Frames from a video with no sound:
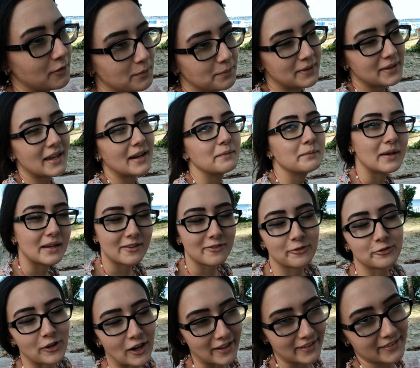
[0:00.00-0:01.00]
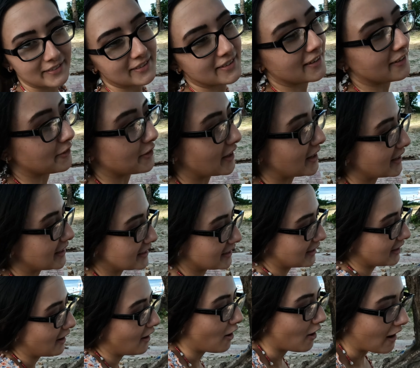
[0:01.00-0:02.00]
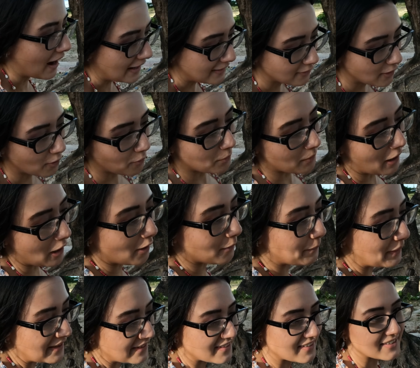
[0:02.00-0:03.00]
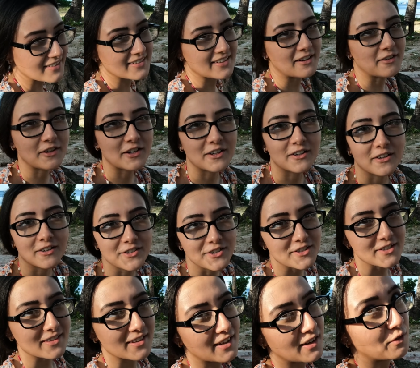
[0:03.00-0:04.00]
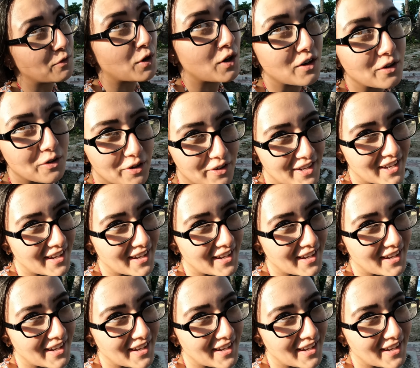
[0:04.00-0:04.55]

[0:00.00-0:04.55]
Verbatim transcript: It would become my friend, okay? I know Albanians out here are just like, whoa,